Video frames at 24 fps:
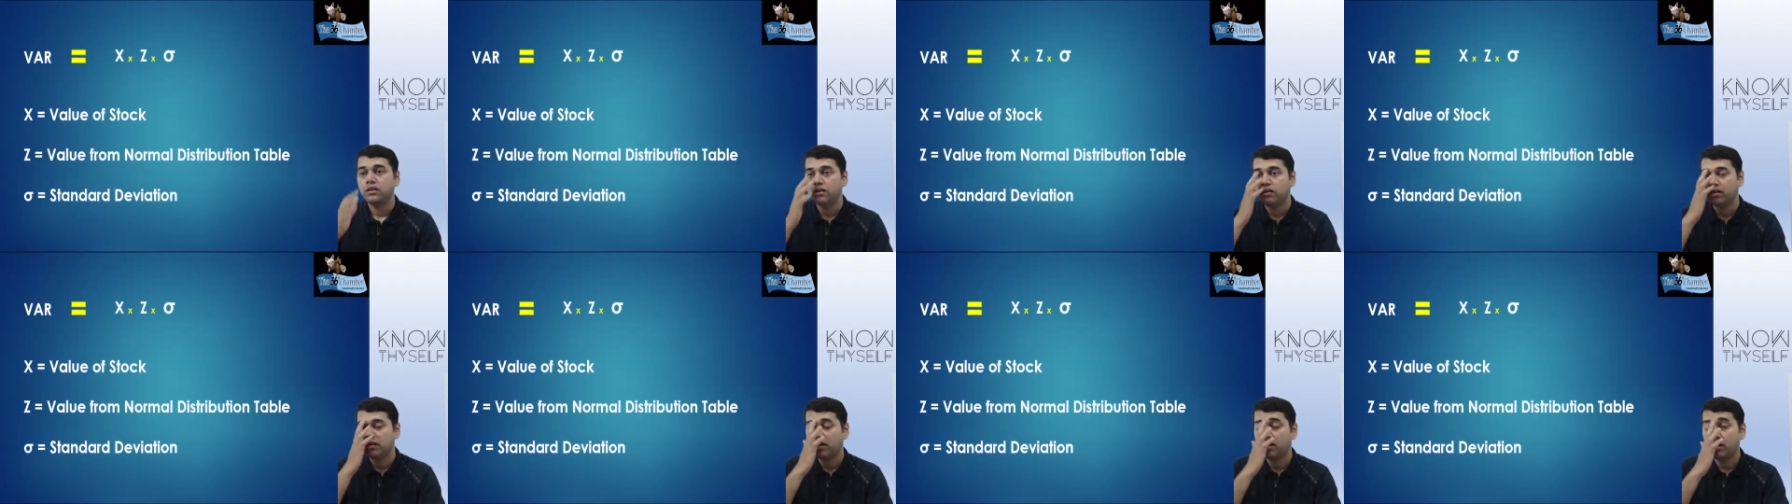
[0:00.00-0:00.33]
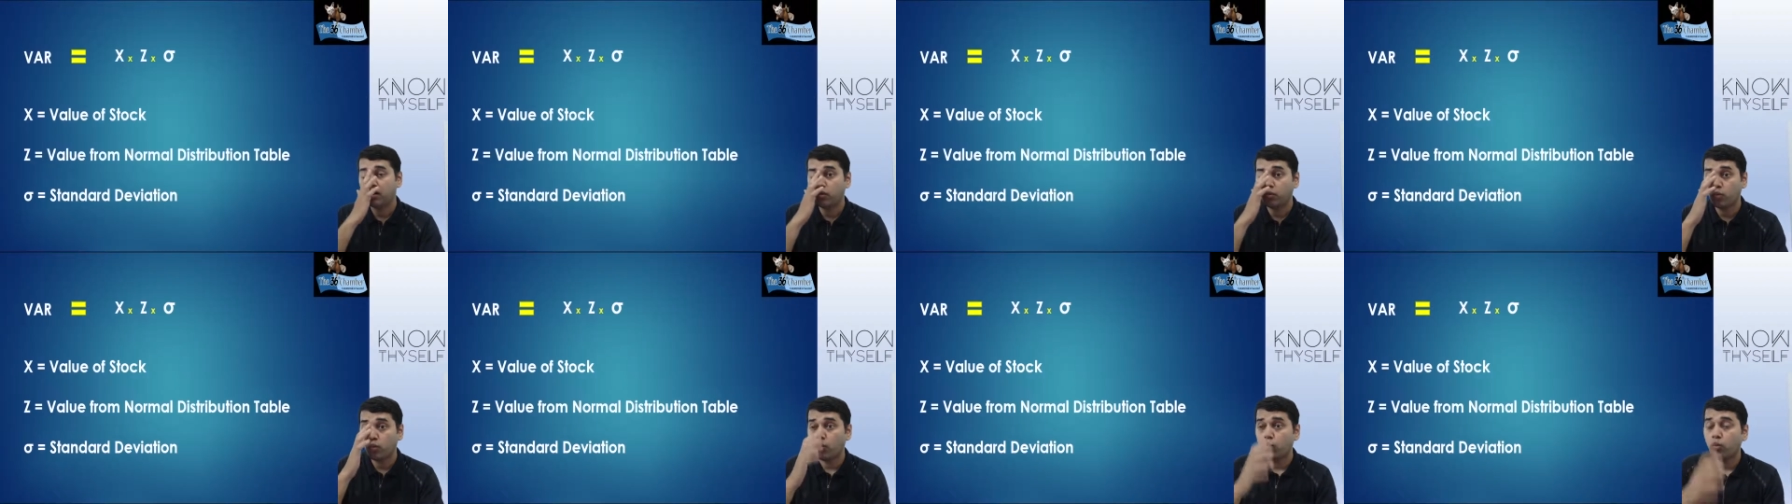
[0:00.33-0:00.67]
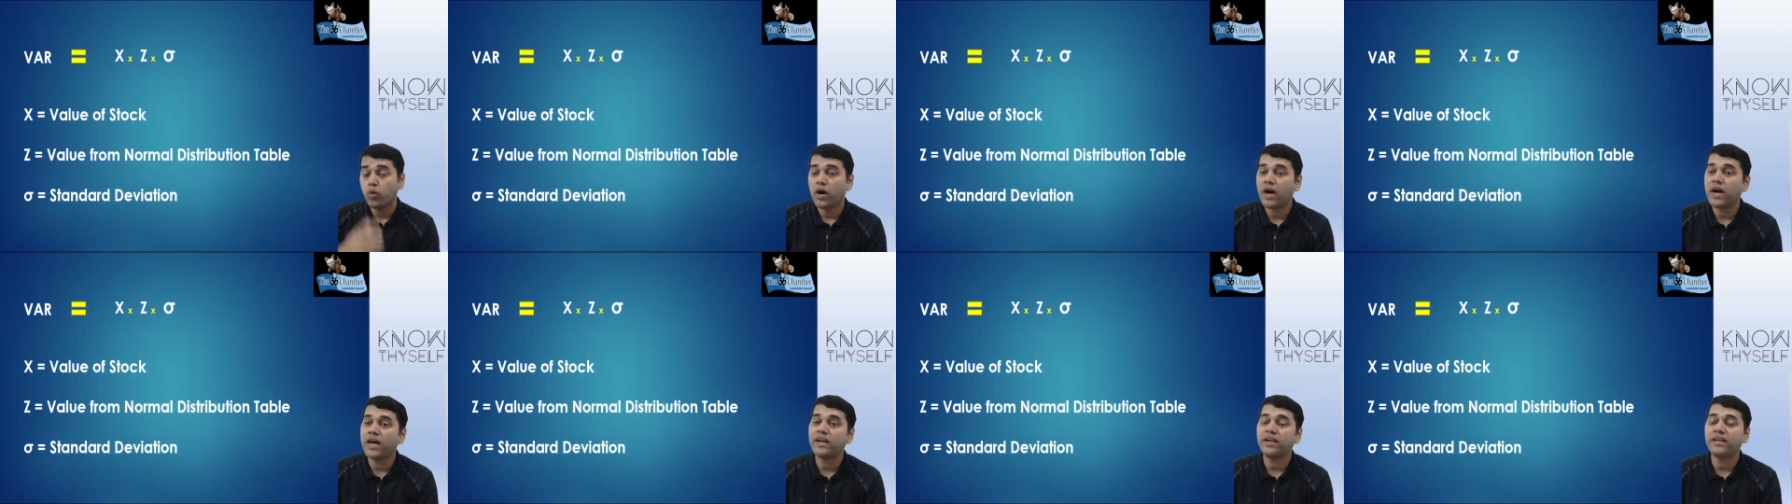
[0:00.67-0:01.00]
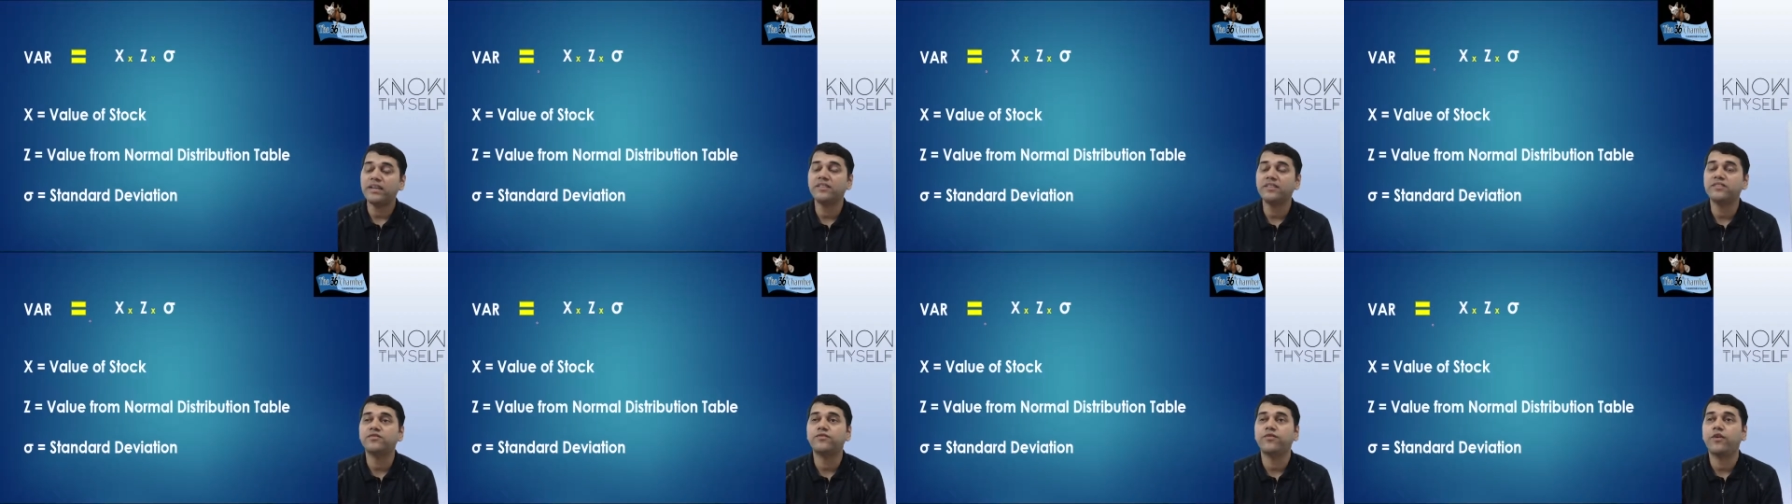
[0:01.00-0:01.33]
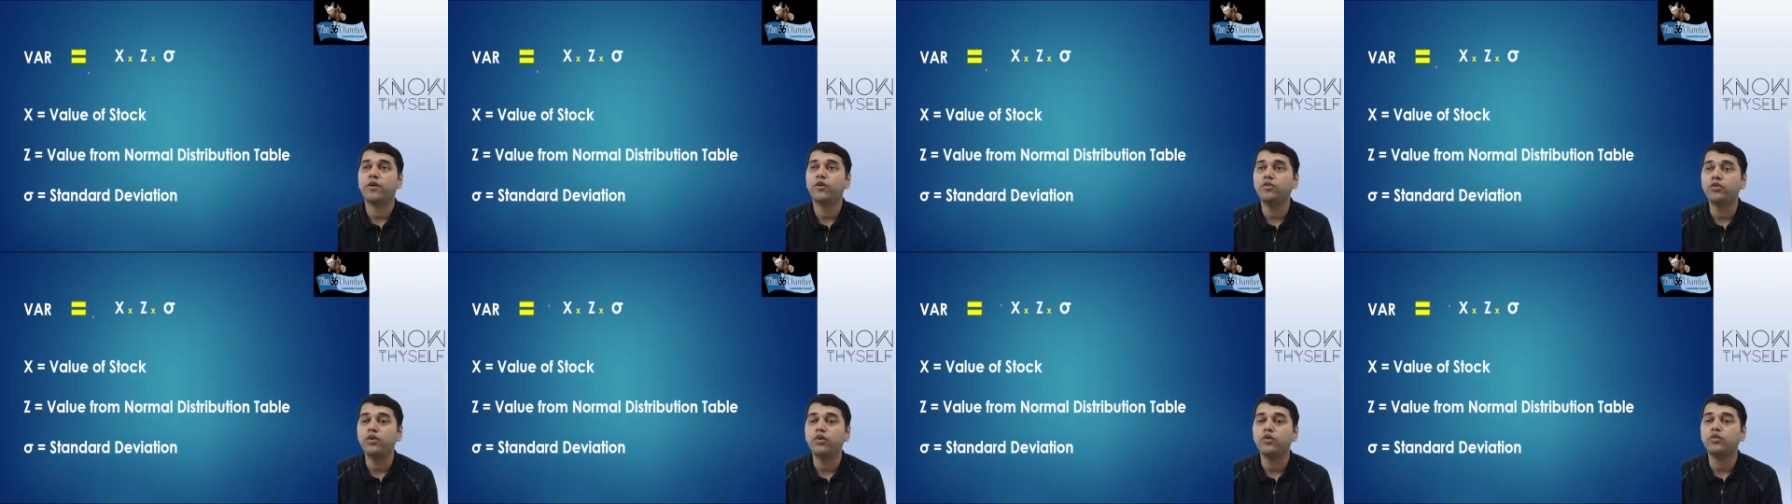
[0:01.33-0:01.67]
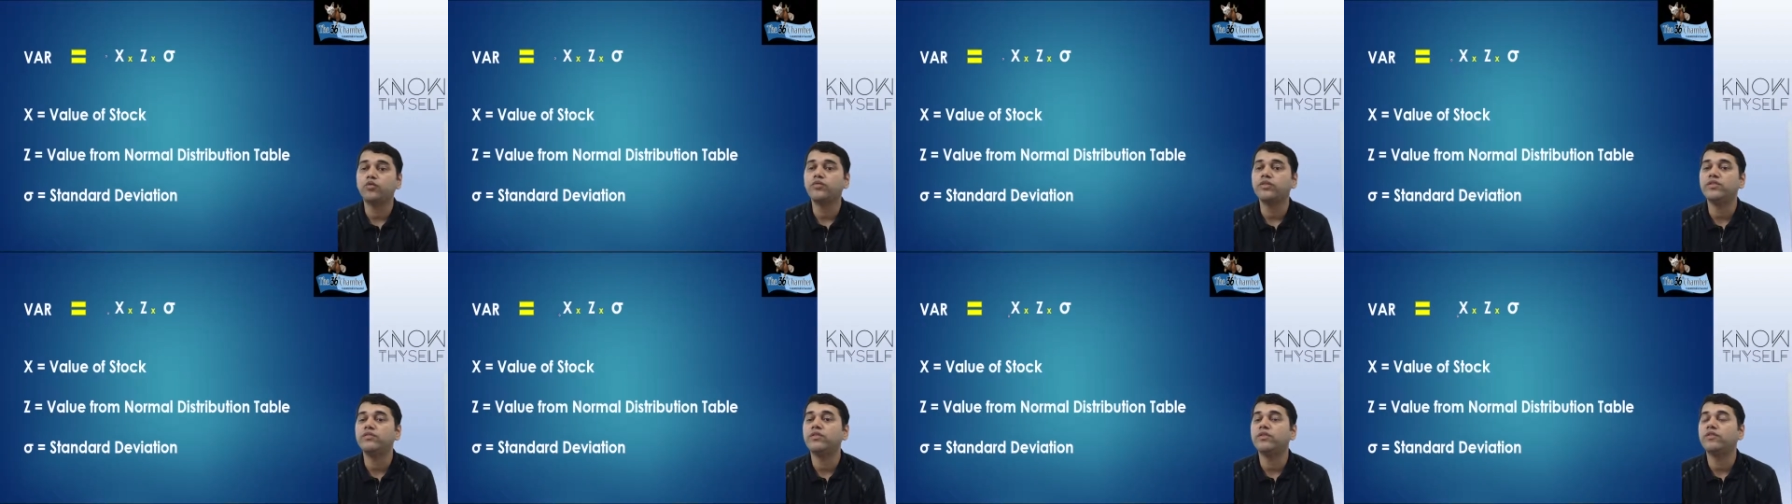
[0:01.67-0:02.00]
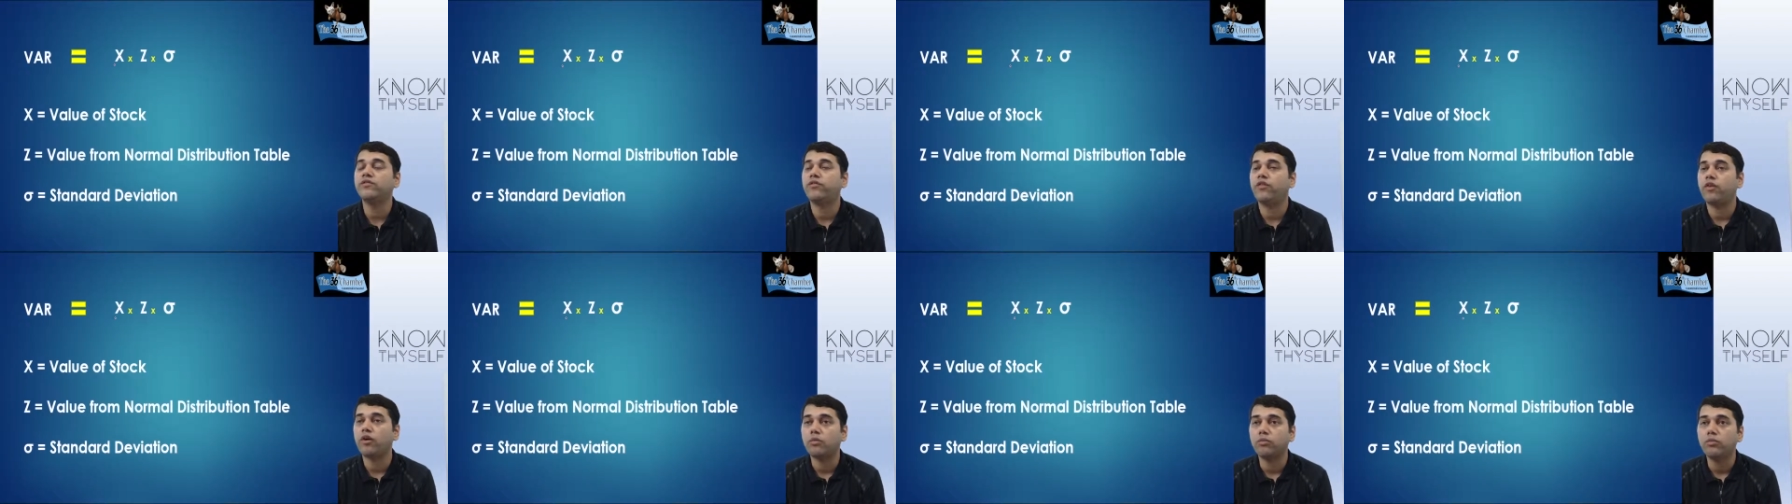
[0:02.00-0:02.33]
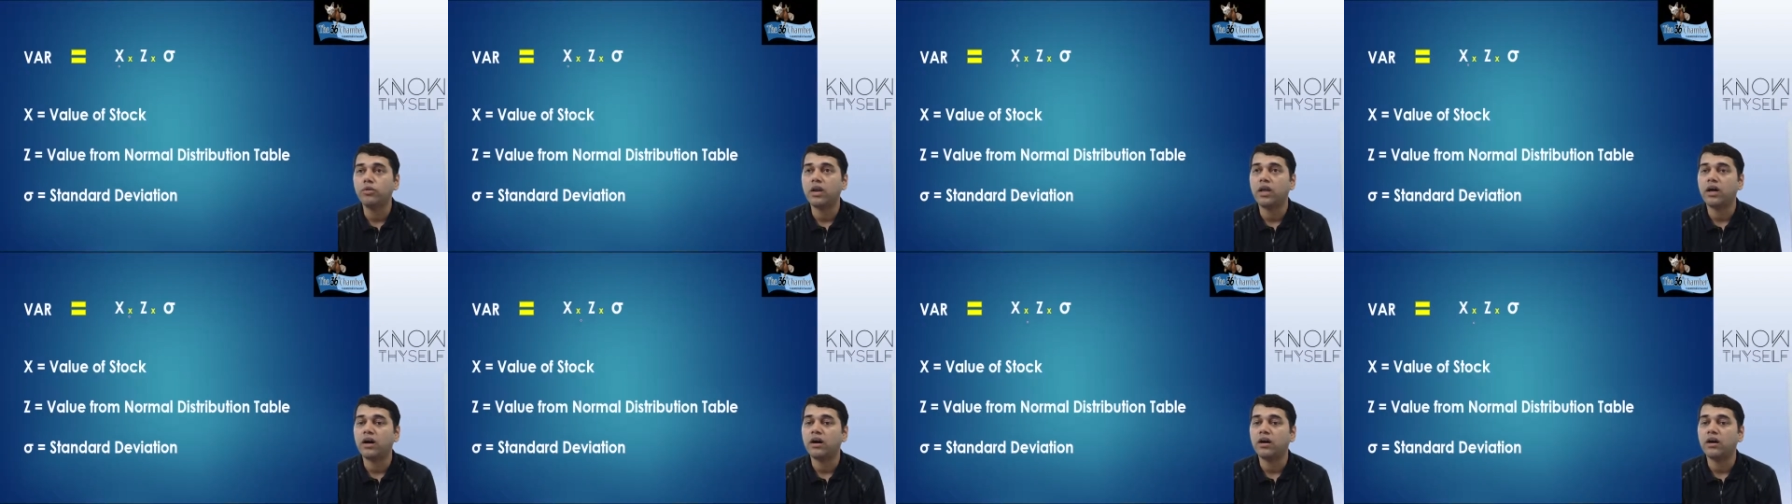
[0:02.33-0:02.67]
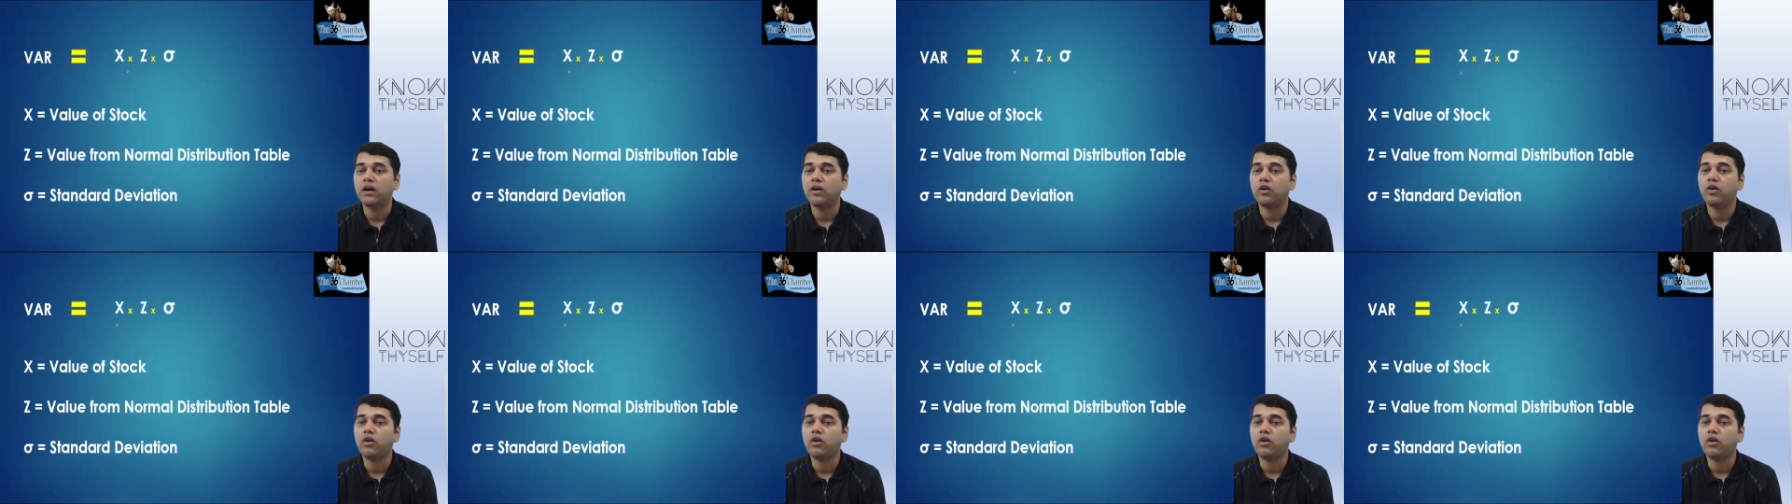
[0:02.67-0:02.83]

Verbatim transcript: Now, var is found out with one formula